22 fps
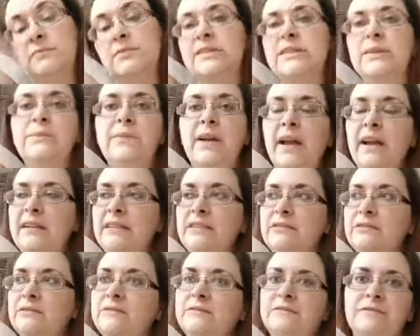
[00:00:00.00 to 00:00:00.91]
some kind
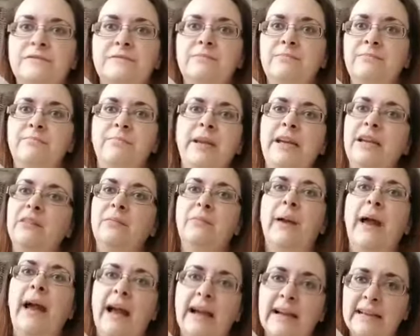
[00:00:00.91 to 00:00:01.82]
of big
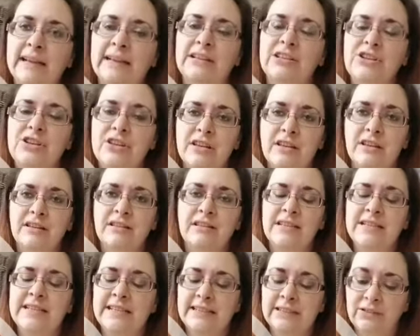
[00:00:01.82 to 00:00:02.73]
package
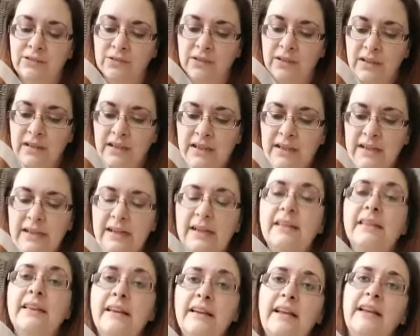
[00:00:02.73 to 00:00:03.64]
deal.
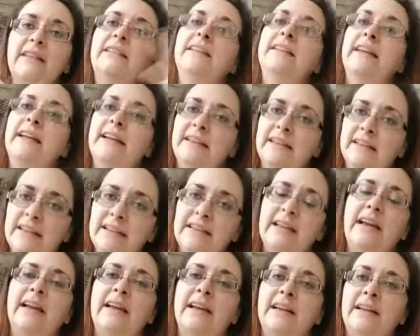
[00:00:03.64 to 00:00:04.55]
And then at the end of the
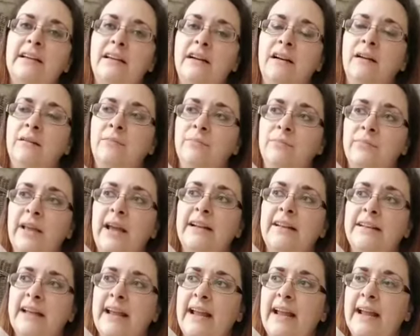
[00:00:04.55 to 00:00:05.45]
night, um,
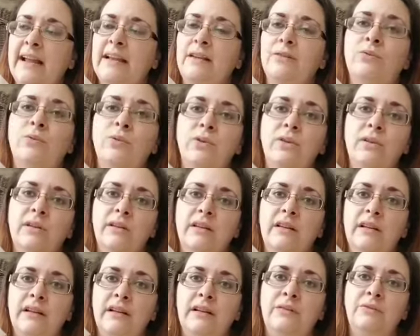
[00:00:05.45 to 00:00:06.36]
that day, well,
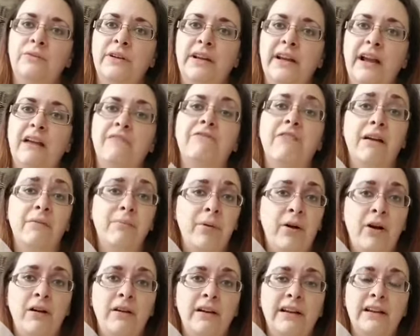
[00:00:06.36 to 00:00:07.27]
I want to have that
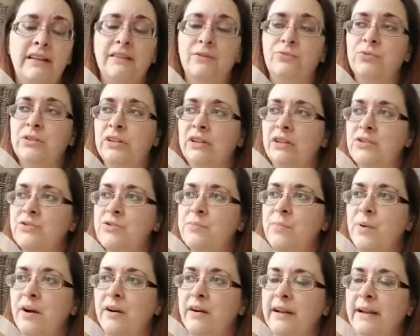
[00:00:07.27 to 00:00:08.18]
party, the 100
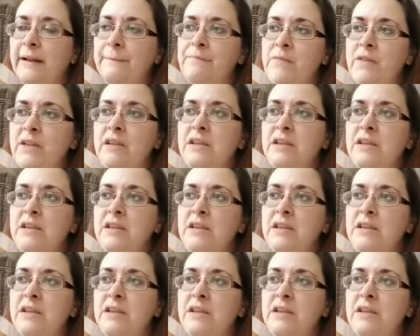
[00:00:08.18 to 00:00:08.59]
party.